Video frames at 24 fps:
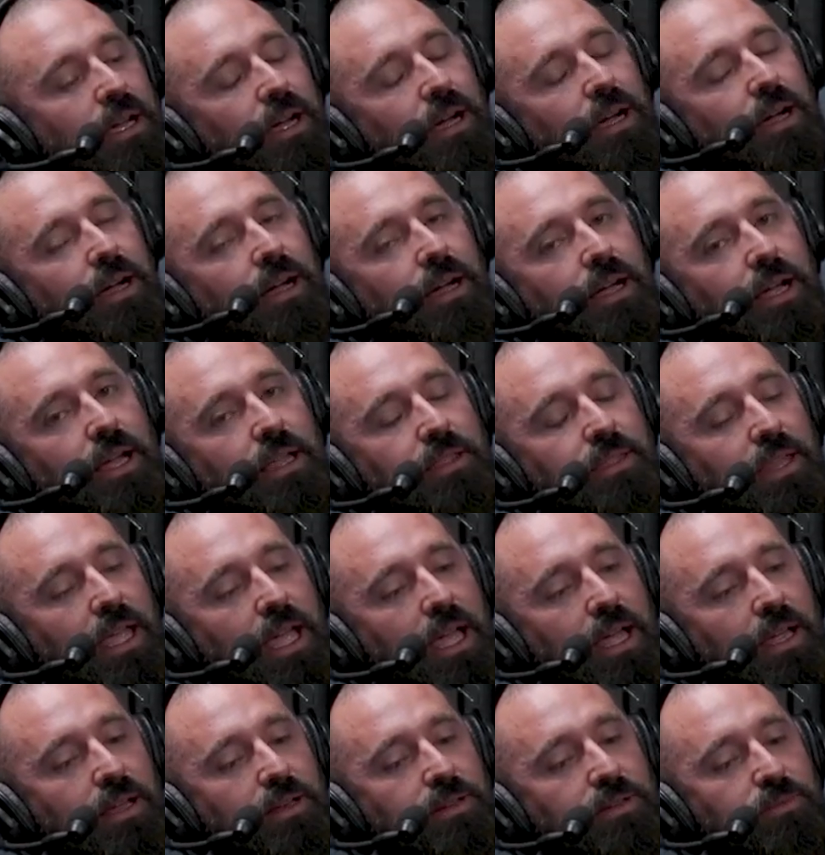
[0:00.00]
Uh, and
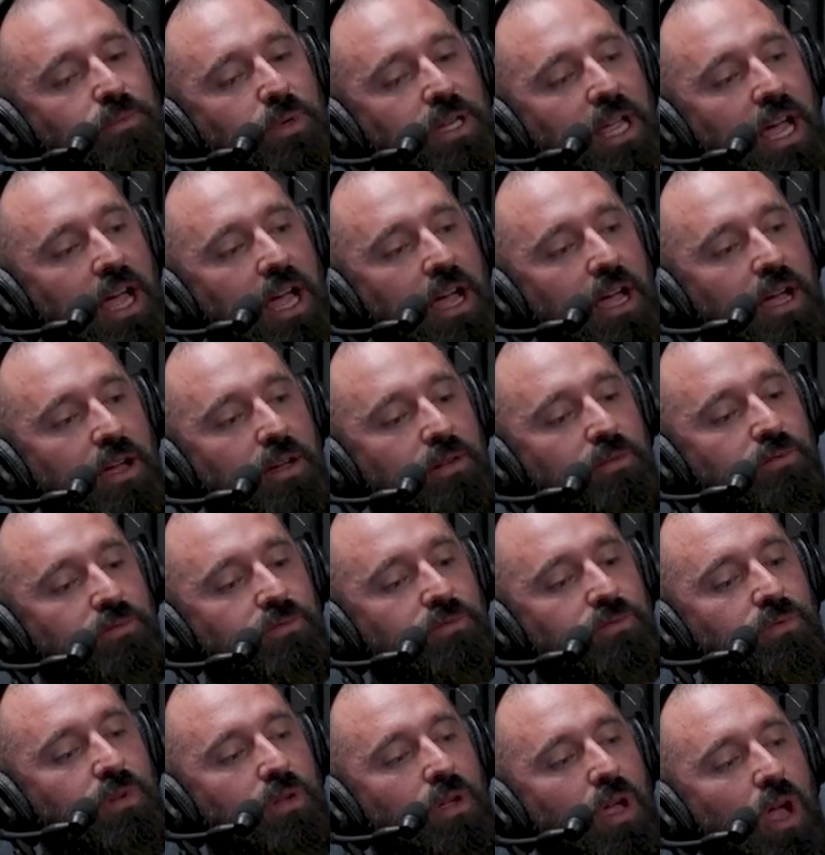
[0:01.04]
then we
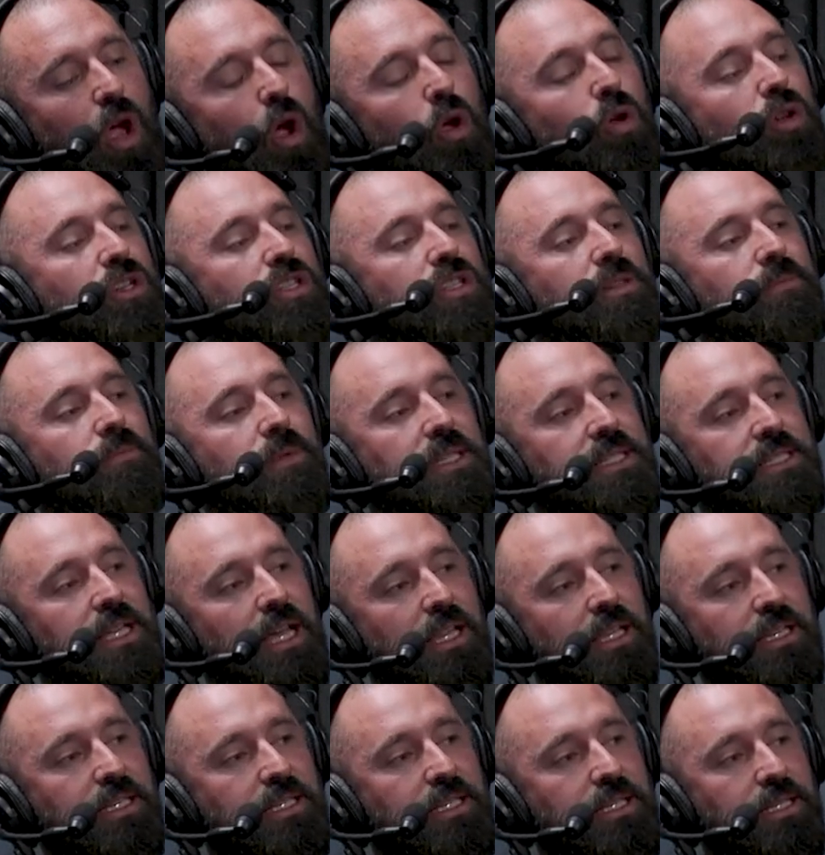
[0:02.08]
have ownership
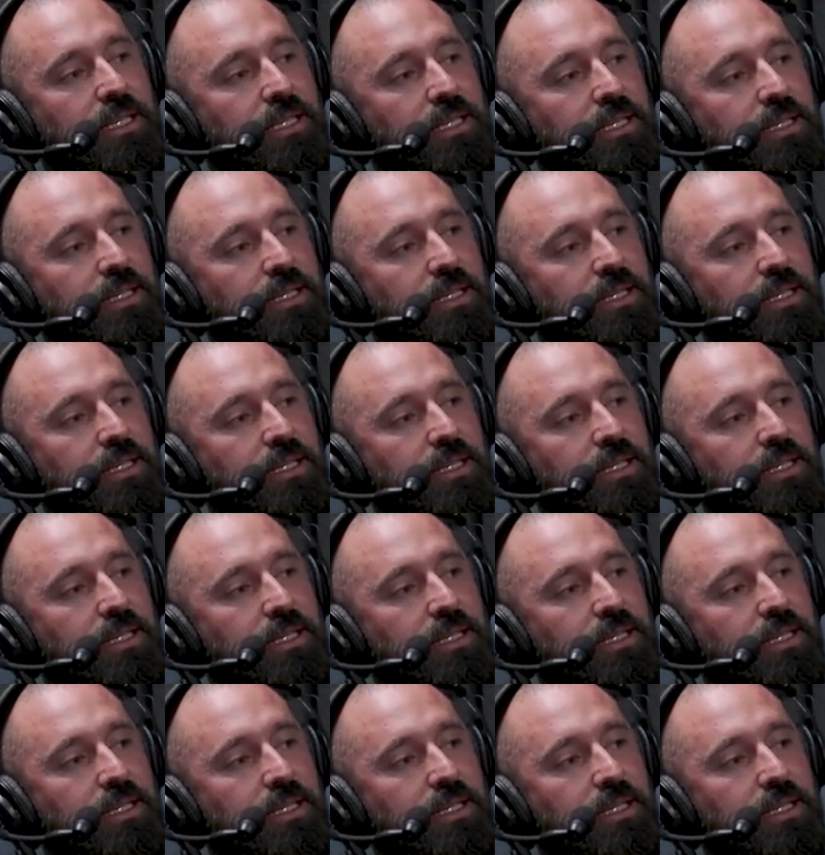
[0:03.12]
mentality.